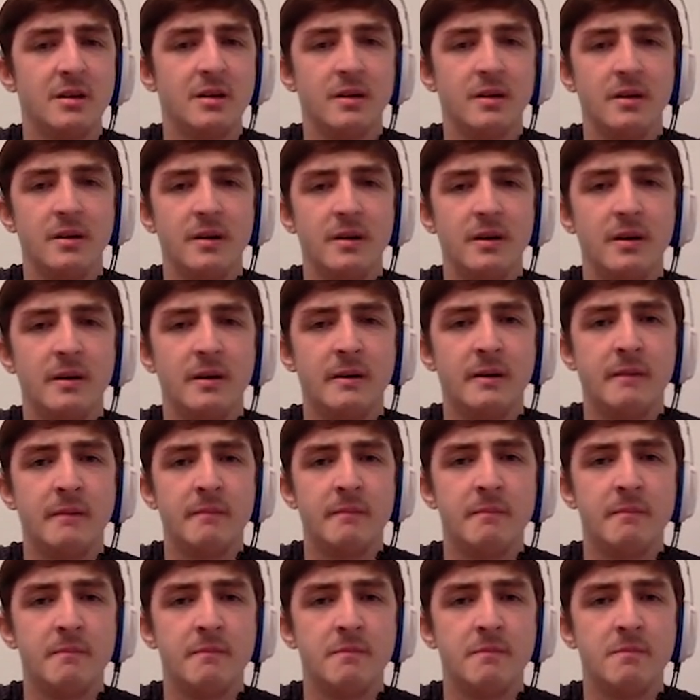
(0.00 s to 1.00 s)

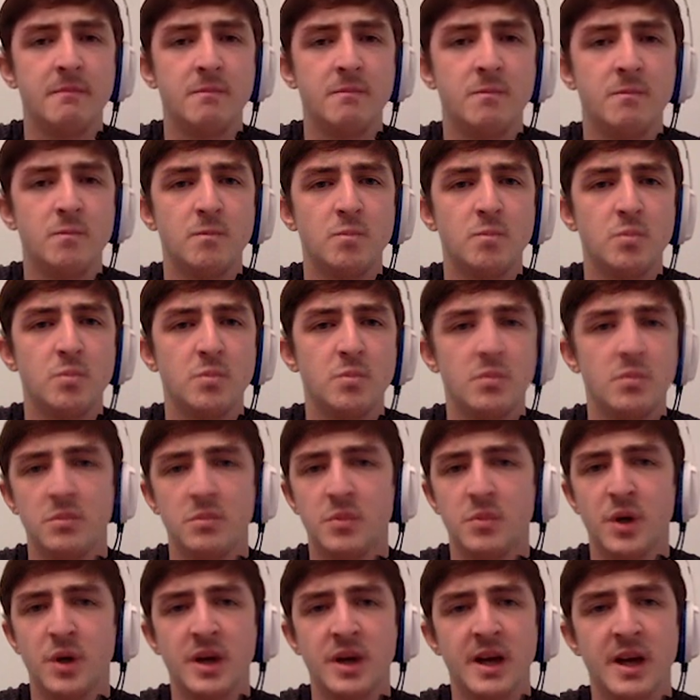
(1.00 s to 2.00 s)

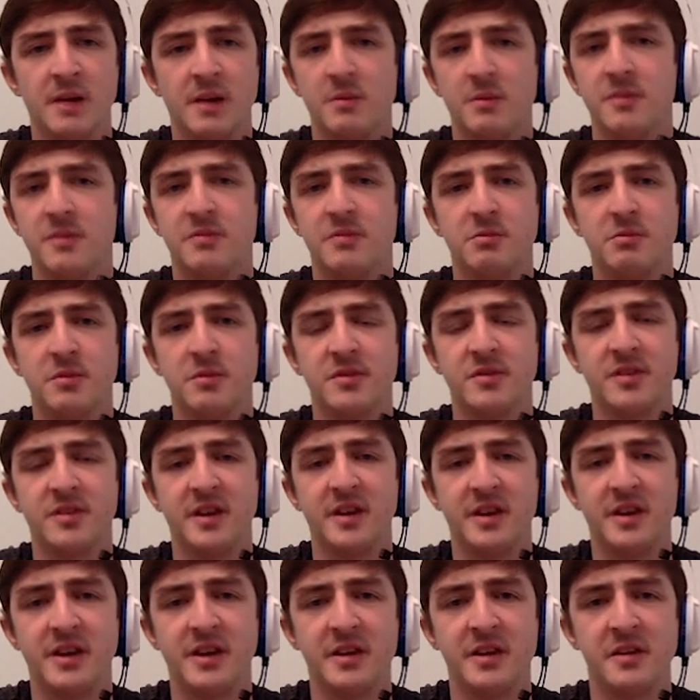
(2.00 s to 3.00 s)
But yeah, we've
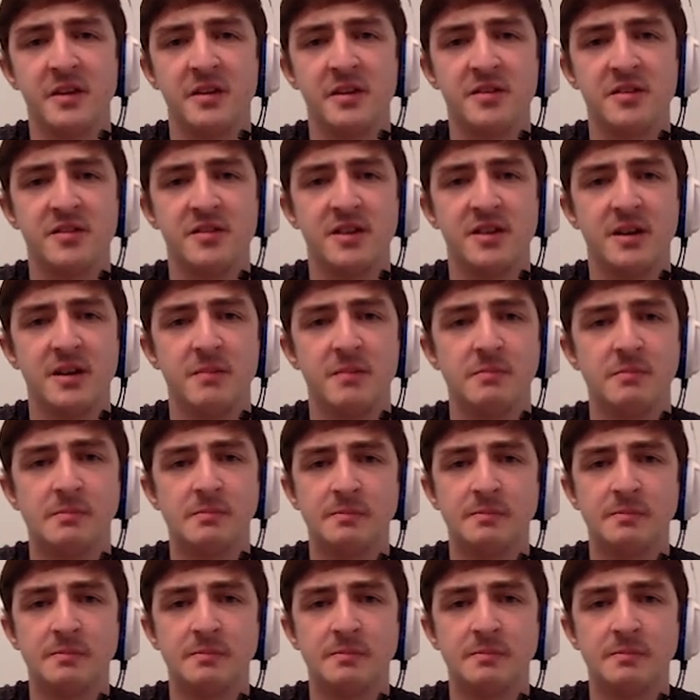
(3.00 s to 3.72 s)
seen here that,